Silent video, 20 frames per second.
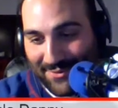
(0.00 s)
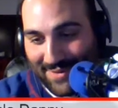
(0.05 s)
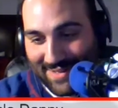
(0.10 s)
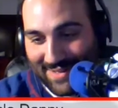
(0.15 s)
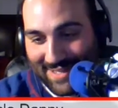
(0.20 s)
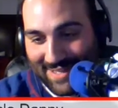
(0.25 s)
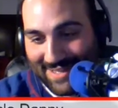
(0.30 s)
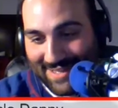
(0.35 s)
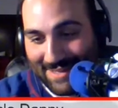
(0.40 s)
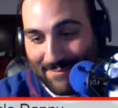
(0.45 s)
I
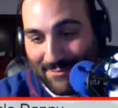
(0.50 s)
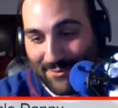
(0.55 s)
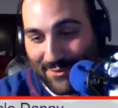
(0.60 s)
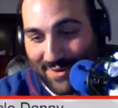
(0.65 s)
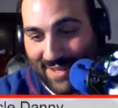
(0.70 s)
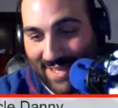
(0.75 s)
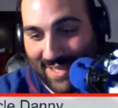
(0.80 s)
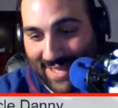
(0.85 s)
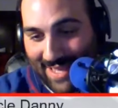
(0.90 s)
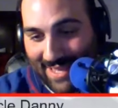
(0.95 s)
get any
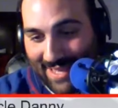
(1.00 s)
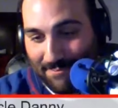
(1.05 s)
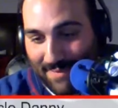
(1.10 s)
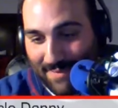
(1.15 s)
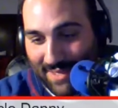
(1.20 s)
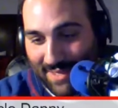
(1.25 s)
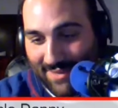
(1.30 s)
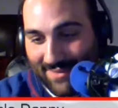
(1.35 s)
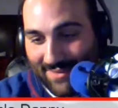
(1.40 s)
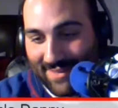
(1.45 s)
more hate
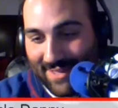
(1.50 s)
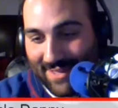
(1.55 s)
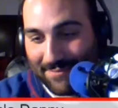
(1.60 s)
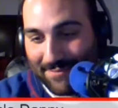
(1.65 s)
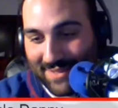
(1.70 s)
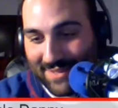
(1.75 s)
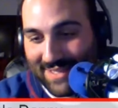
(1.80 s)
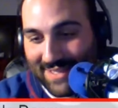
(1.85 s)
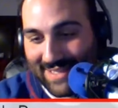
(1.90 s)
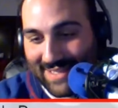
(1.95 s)
mail, I'm
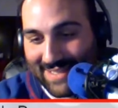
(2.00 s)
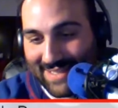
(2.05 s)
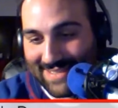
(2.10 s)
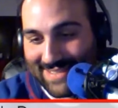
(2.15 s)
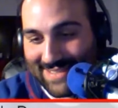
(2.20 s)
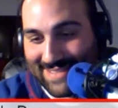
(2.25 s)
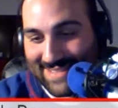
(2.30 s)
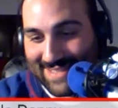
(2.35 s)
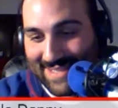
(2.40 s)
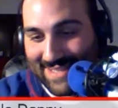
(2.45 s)
going to
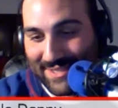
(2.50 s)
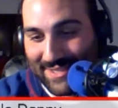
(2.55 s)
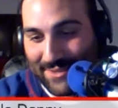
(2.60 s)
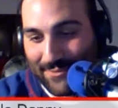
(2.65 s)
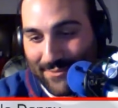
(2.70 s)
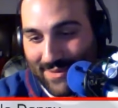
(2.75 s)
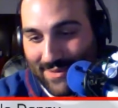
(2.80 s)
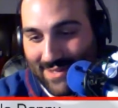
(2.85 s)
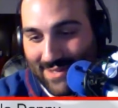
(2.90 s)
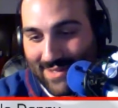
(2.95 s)

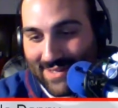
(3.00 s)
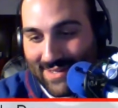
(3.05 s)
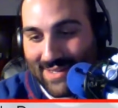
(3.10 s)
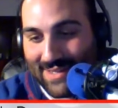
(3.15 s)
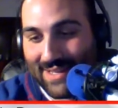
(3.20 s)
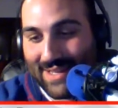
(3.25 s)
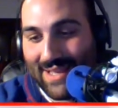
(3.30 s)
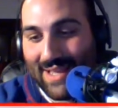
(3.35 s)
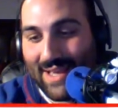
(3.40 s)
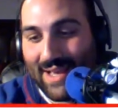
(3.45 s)
continue on.
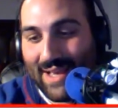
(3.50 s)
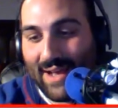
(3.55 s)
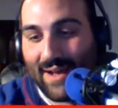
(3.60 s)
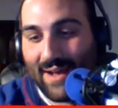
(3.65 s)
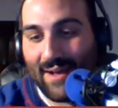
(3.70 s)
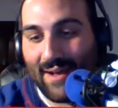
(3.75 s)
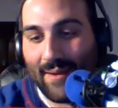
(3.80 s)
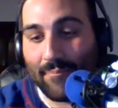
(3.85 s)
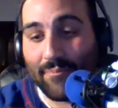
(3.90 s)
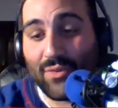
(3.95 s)

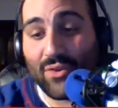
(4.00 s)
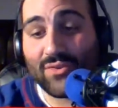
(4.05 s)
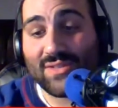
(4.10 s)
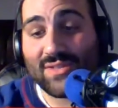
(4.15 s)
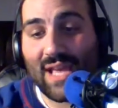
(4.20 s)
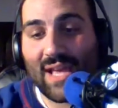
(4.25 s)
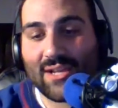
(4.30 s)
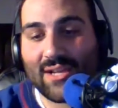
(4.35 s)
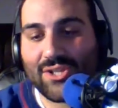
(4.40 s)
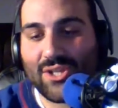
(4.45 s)
There's
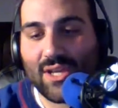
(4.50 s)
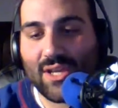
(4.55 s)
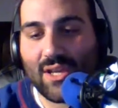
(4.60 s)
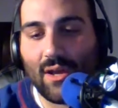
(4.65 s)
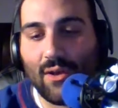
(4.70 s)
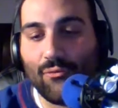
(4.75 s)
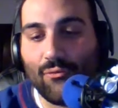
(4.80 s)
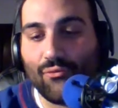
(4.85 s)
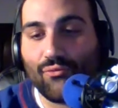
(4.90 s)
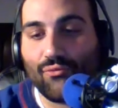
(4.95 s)
actually
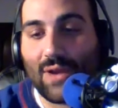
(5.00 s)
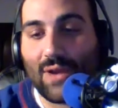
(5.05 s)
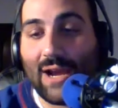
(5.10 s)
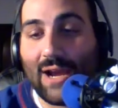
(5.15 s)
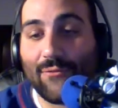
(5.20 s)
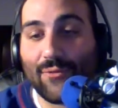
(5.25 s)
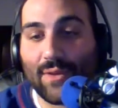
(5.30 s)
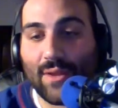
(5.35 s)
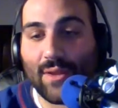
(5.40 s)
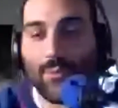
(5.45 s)
I'm
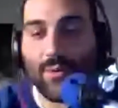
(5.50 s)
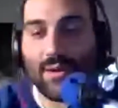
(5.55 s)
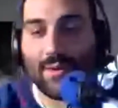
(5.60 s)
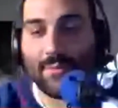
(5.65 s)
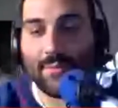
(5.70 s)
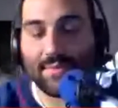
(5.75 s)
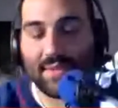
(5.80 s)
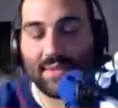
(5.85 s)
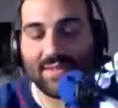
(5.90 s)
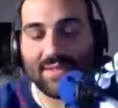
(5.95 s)

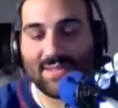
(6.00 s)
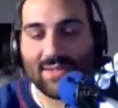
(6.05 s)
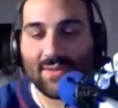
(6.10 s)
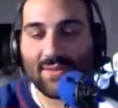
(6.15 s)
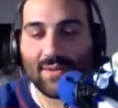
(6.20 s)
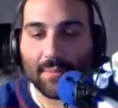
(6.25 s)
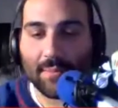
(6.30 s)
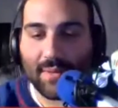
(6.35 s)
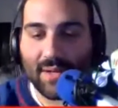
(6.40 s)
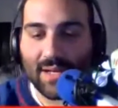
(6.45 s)

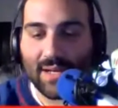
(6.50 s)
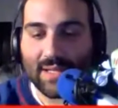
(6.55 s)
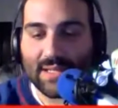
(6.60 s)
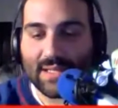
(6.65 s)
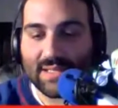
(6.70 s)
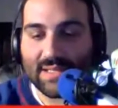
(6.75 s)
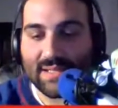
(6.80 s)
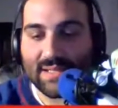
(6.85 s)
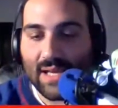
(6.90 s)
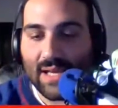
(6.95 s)
considering buying
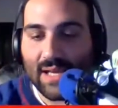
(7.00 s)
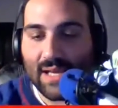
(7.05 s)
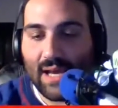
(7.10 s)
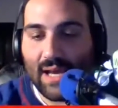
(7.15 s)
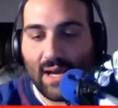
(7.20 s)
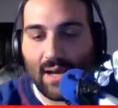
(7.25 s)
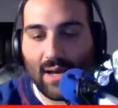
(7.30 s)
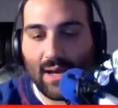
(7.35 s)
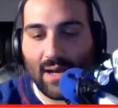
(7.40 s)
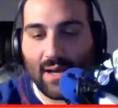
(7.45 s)
this.
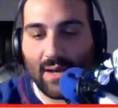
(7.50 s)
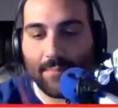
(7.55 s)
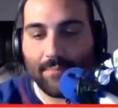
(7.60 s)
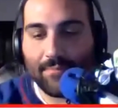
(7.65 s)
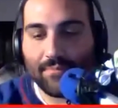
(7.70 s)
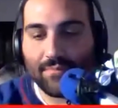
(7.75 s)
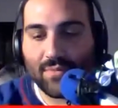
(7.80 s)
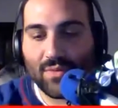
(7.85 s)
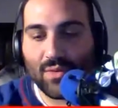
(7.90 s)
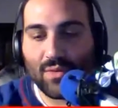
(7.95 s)

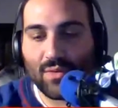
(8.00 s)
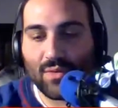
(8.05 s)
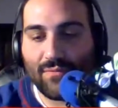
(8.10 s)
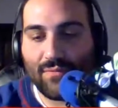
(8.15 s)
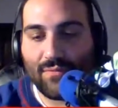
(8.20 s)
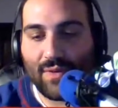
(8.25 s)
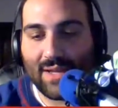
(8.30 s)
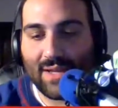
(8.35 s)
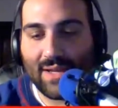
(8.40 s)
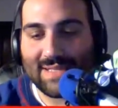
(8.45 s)
You can
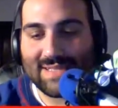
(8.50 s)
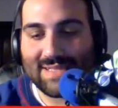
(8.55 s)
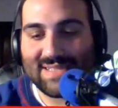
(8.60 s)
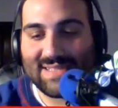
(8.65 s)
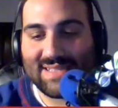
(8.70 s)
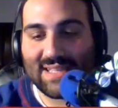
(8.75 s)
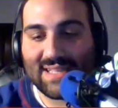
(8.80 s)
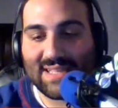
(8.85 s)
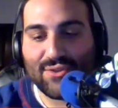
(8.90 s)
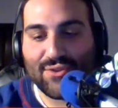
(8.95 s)
find a
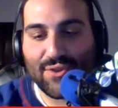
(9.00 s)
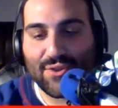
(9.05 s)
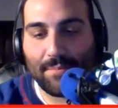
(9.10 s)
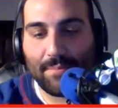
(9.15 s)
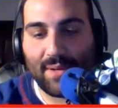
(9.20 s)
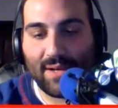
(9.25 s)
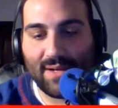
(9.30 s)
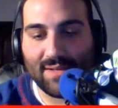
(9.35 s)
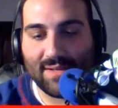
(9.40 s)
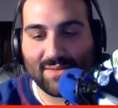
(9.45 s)
signature
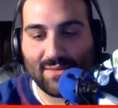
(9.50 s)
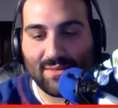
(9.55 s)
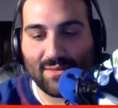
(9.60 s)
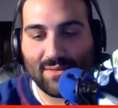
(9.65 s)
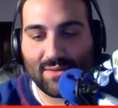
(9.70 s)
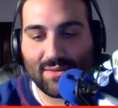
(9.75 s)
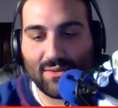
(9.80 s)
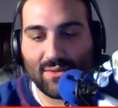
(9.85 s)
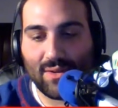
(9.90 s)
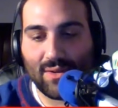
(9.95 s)
puzzle,
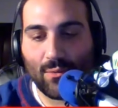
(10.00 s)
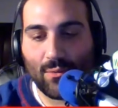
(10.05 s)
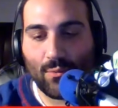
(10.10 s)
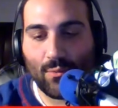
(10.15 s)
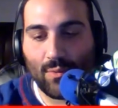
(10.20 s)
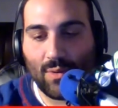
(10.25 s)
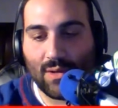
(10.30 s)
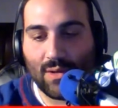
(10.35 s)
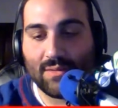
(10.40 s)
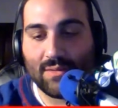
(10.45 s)
including
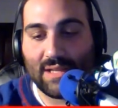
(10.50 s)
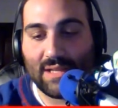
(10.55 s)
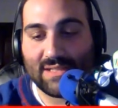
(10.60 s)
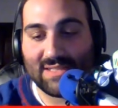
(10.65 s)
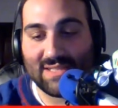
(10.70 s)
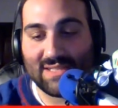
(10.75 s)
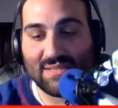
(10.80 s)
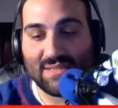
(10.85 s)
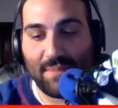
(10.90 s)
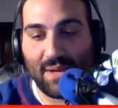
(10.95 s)
one
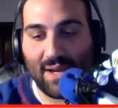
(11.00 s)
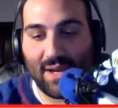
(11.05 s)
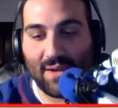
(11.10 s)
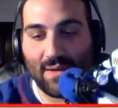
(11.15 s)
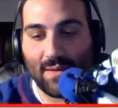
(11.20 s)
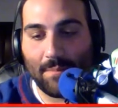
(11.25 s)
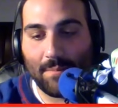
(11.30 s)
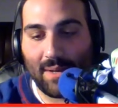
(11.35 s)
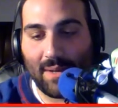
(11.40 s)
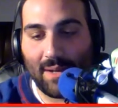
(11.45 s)
that's
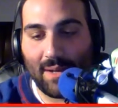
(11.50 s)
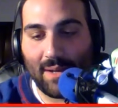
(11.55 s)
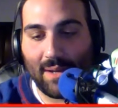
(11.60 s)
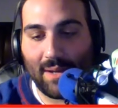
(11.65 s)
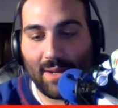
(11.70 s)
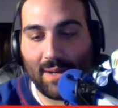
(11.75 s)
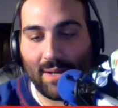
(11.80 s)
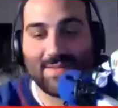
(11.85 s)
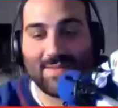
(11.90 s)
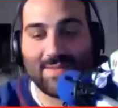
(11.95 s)
inspired by
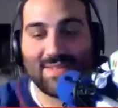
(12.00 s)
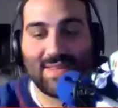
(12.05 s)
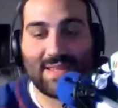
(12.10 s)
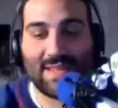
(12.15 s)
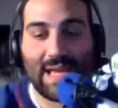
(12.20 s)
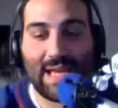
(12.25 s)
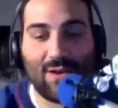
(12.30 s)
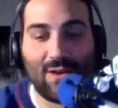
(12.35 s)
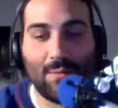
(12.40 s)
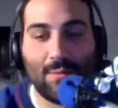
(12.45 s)
Pirates of the
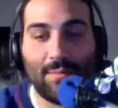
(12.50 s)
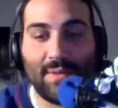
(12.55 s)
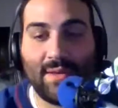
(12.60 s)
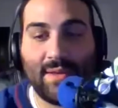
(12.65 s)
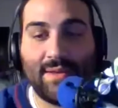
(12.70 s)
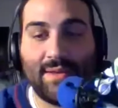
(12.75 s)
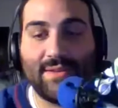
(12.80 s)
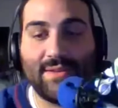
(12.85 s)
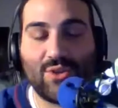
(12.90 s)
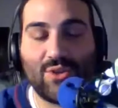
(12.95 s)

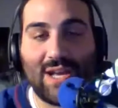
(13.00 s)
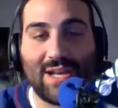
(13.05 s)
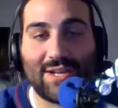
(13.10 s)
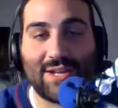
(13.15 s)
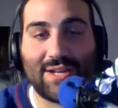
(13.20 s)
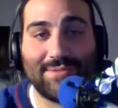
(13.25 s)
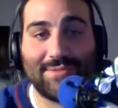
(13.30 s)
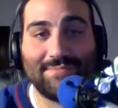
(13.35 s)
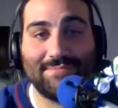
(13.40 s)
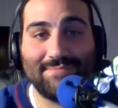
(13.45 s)
Caribbean attraction.